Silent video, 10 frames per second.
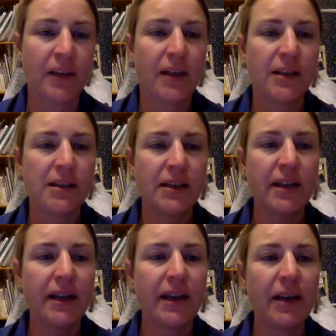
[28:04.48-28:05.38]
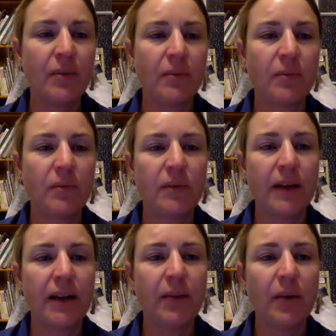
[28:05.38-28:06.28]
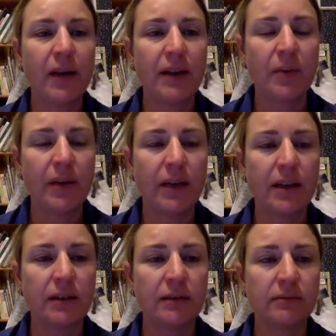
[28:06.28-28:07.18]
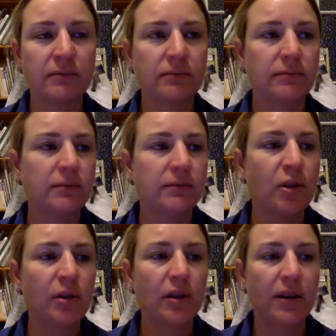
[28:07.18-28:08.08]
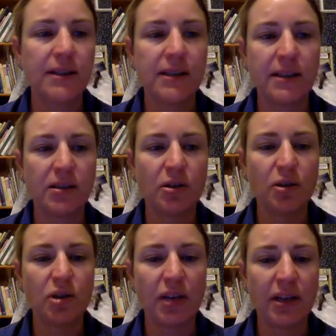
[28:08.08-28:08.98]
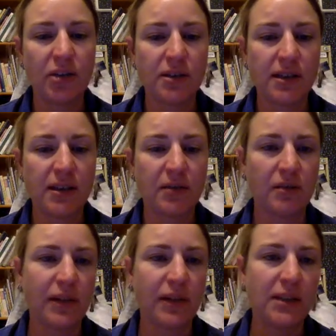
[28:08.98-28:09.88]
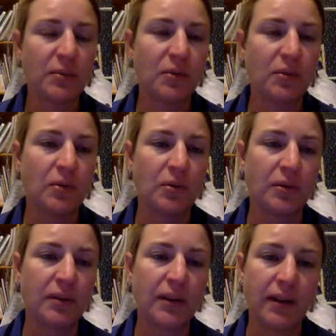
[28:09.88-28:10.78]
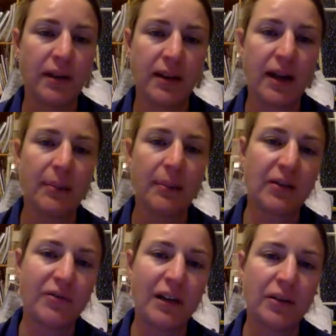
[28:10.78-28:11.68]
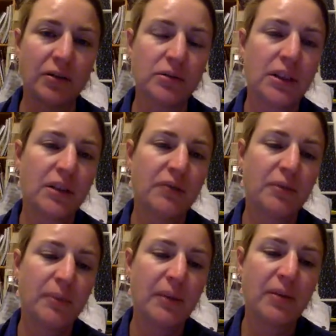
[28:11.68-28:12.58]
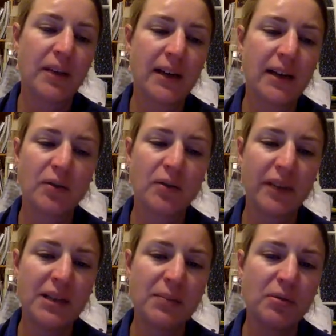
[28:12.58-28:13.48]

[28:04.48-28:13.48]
is there any way that we can utilize these new changes either in Facebook or in the coming funnel for people that aren't on Facebook?